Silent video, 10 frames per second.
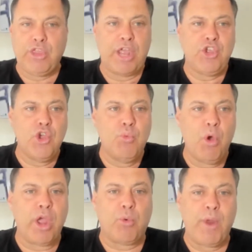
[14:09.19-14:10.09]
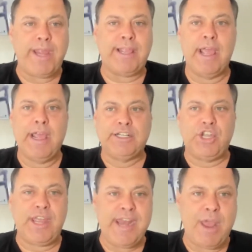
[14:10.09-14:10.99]
that you work with,
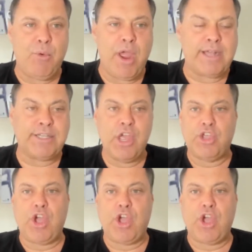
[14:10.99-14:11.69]
to your networks.